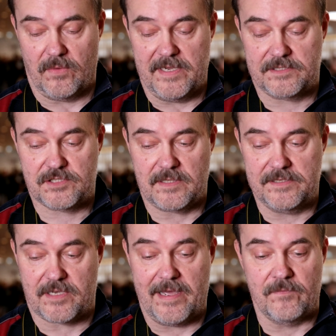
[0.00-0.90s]

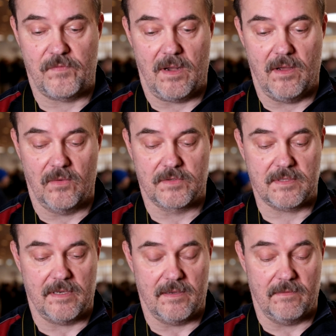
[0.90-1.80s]
each game followed
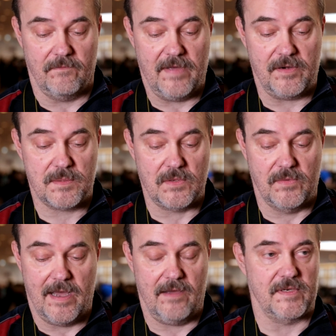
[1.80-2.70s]
very
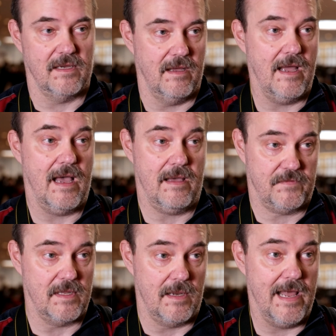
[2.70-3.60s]
soon
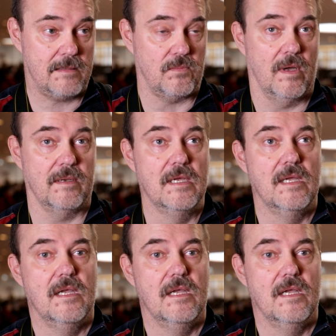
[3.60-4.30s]
after the last one.